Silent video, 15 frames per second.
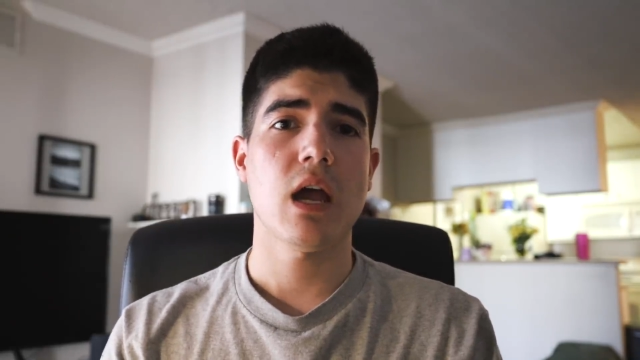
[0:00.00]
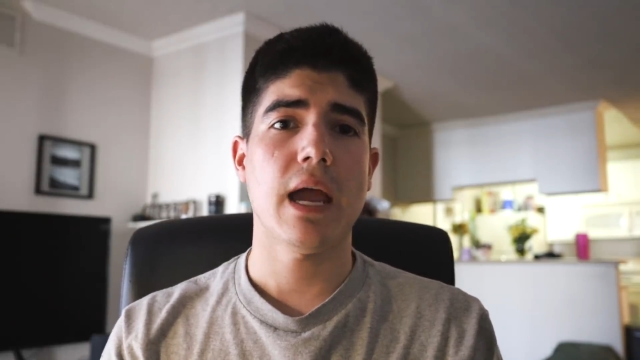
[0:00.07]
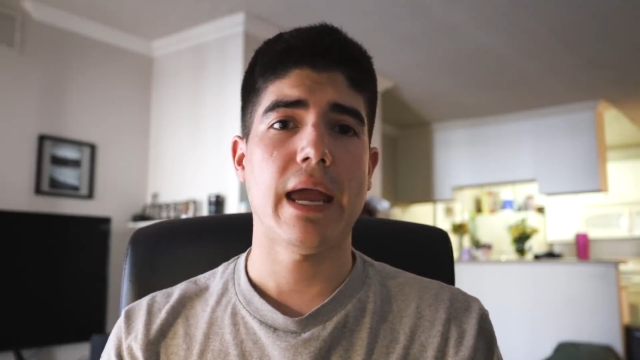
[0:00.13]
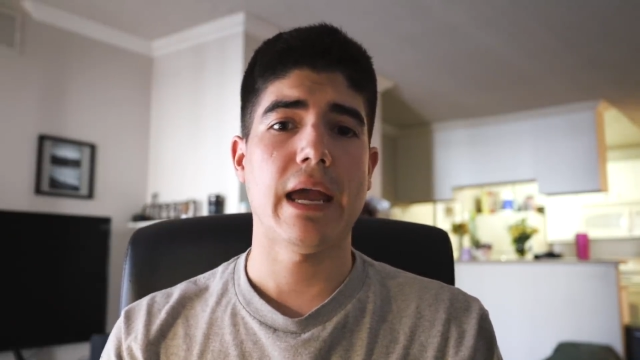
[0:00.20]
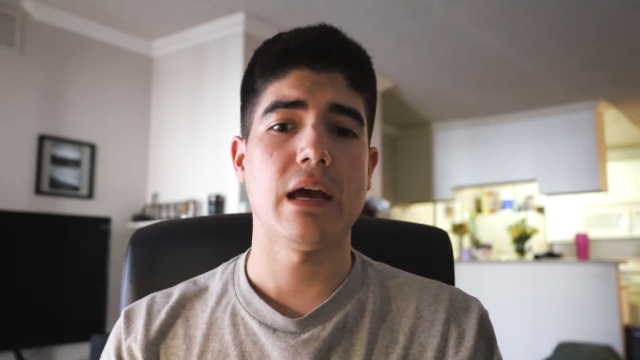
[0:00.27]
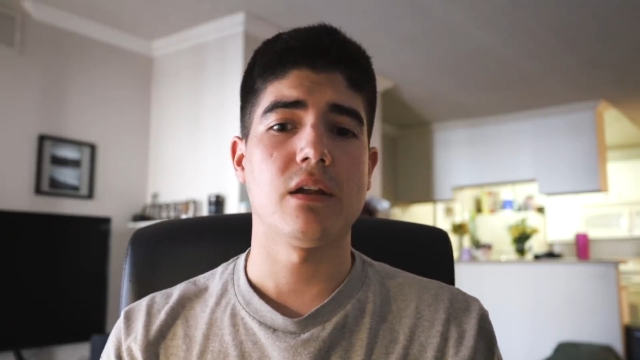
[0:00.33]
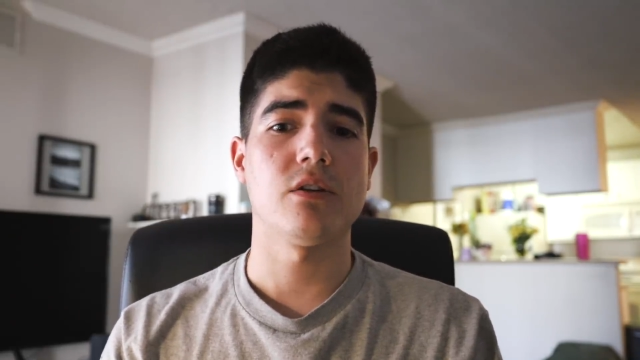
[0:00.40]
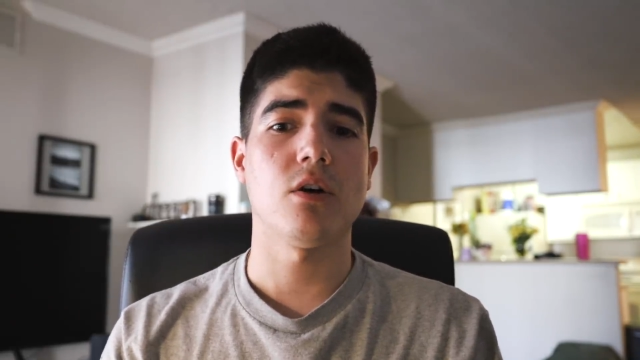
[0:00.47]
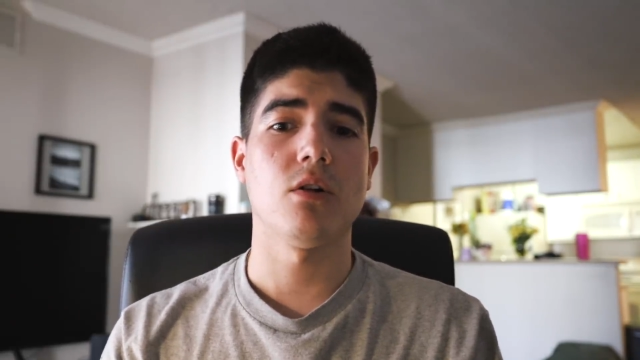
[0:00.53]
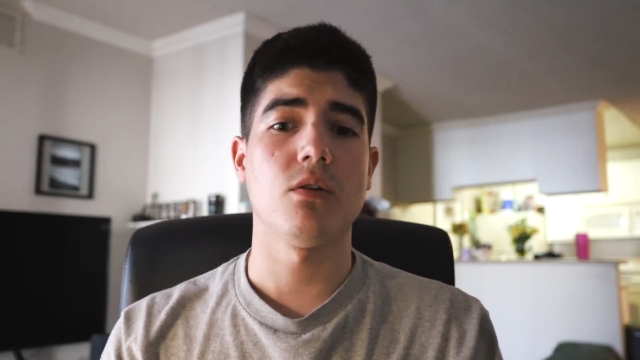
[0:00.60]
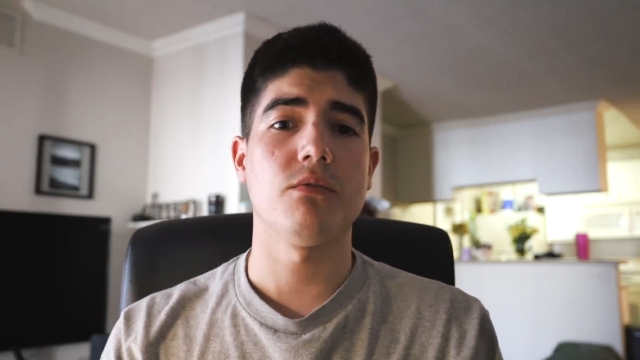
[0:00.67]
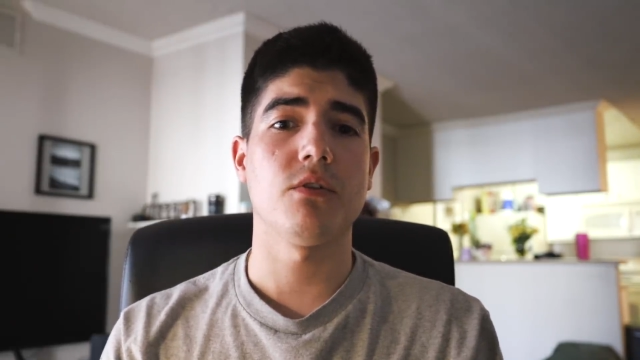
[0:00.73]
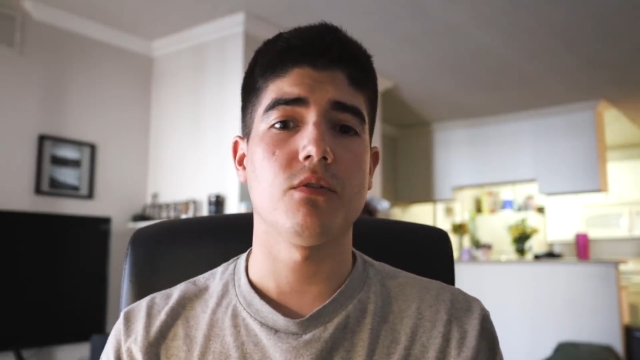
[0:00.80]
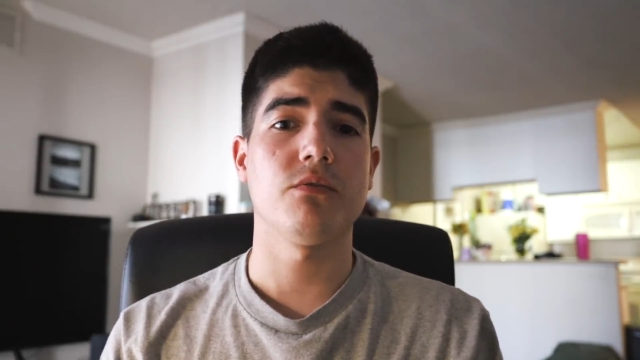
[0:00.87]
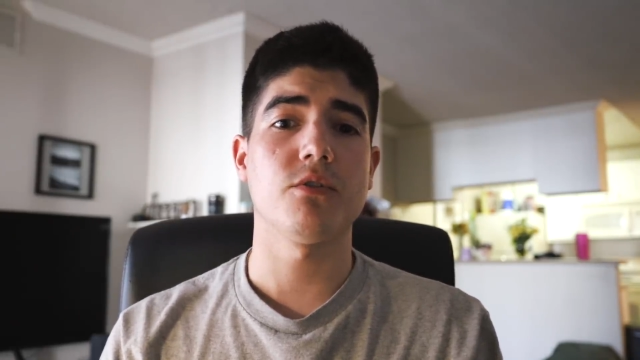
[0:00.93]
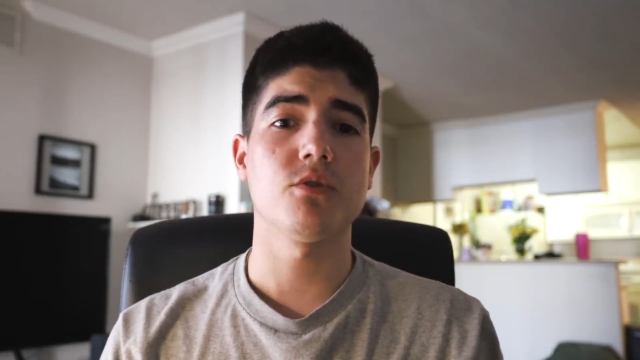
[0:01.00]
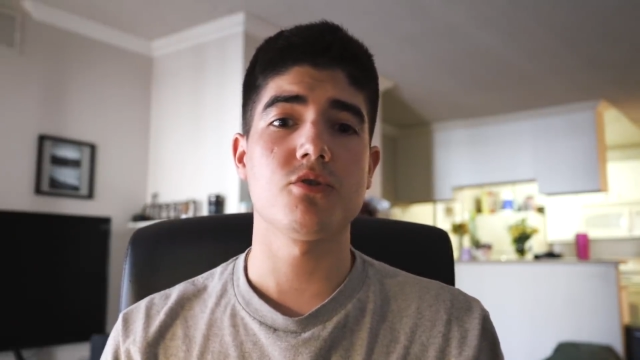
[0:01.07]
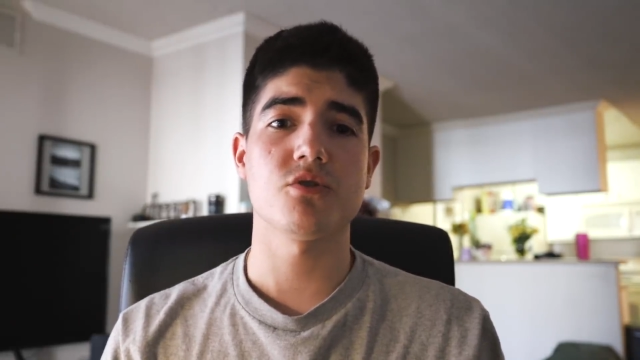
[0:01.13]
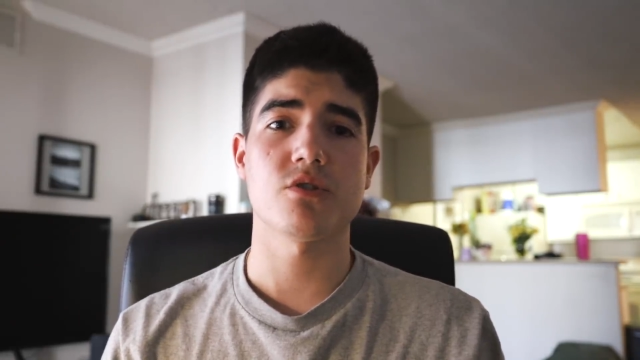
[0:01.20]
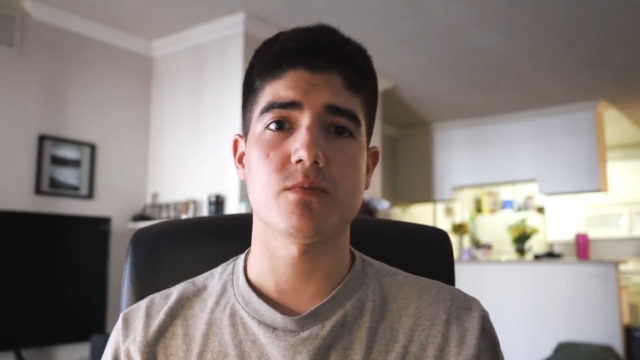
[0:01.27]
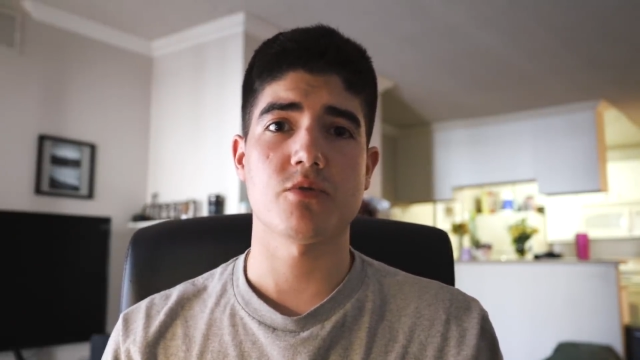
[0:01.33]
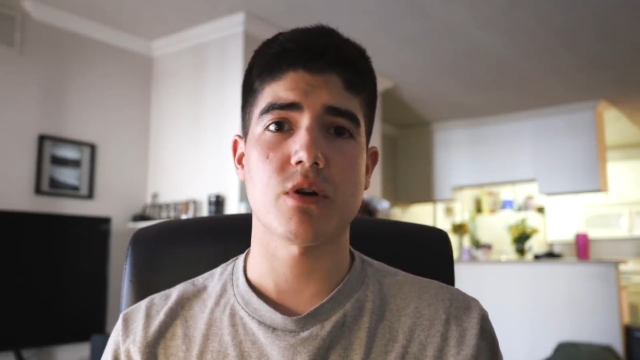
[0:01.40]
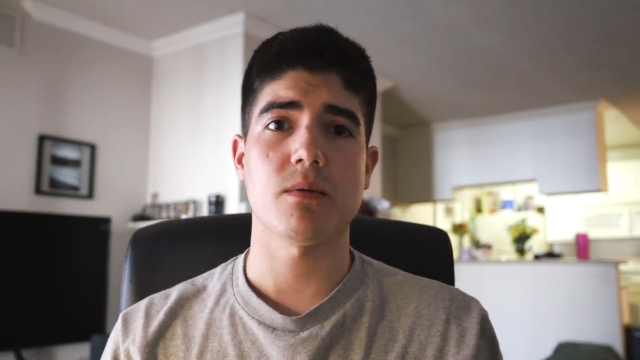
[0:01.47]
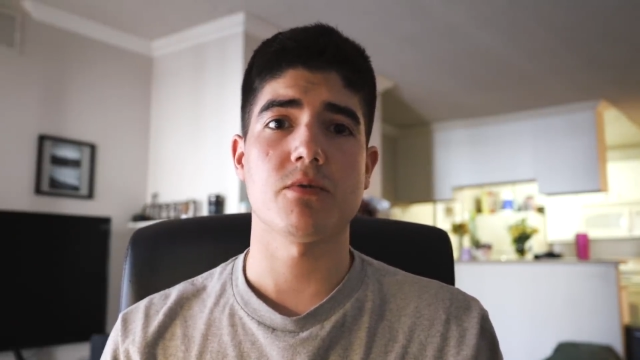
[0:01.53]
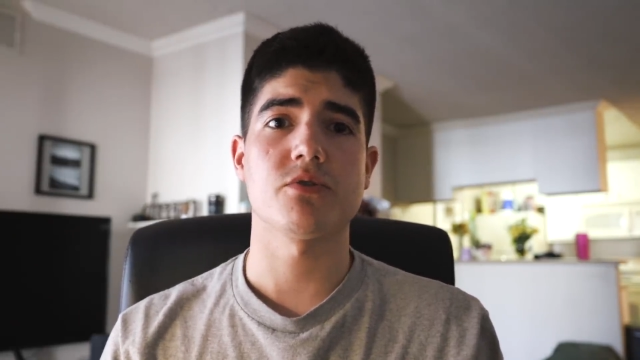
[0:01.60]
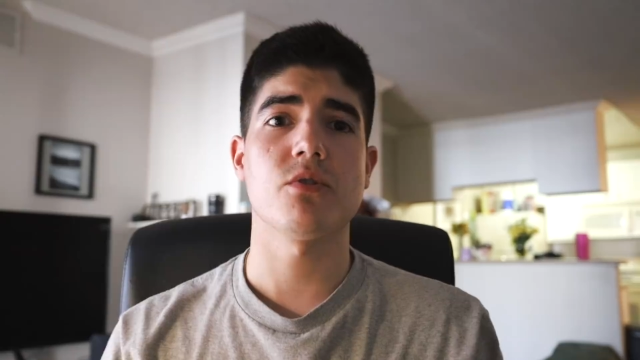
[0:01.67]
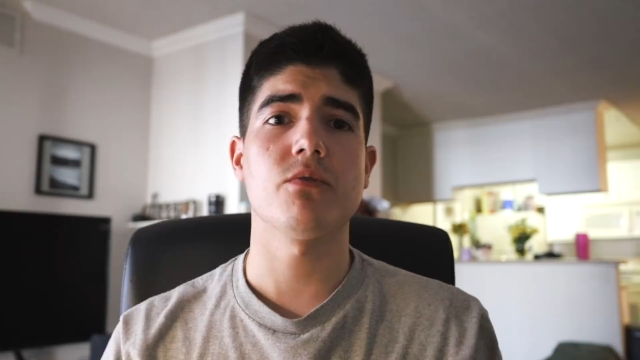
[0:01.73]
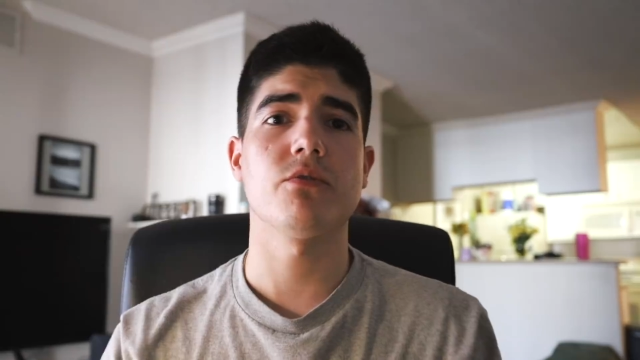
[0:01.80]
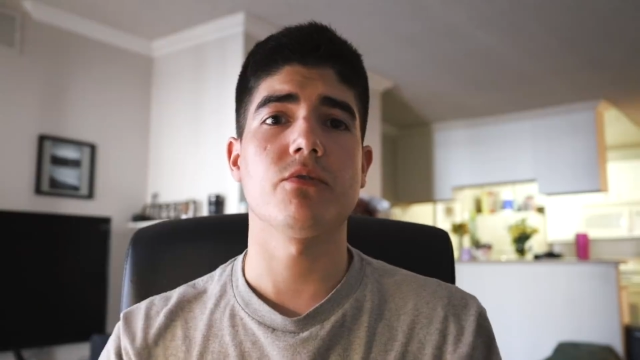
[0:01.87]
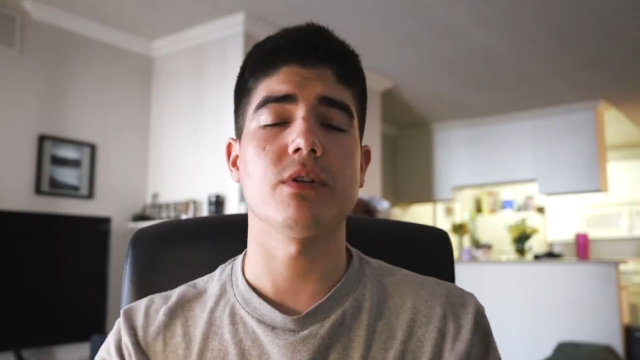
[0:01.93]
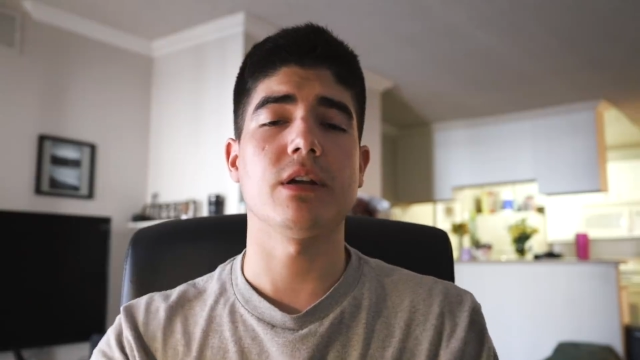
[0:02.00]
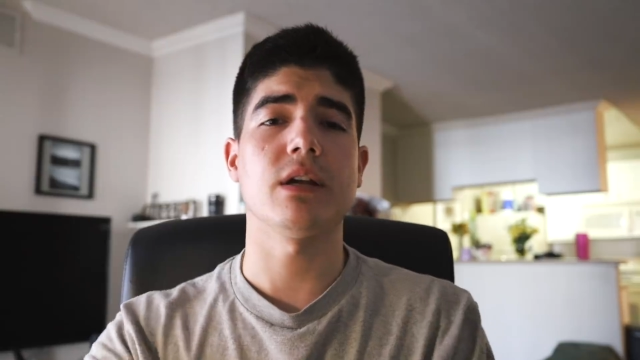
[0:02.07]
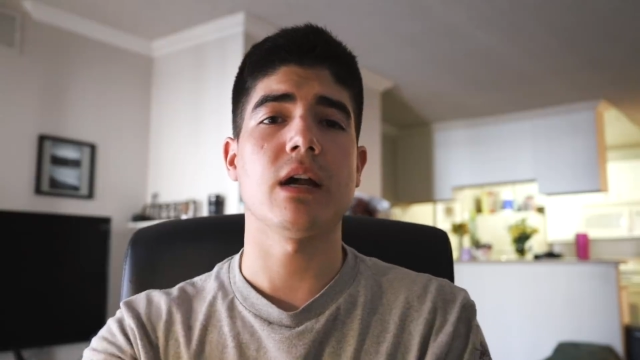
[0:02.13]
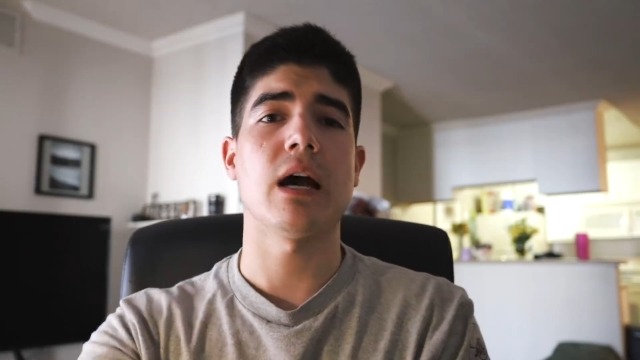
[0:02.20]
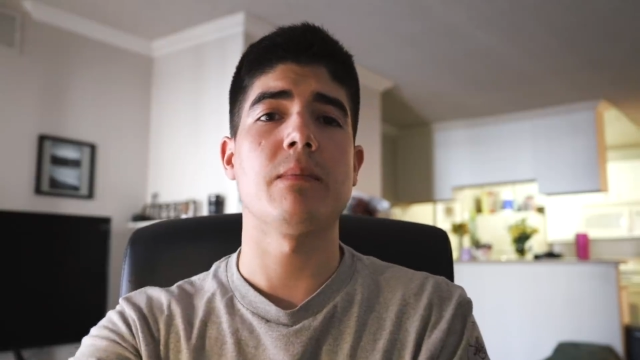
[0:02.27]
and all of you future subscribers hopefully,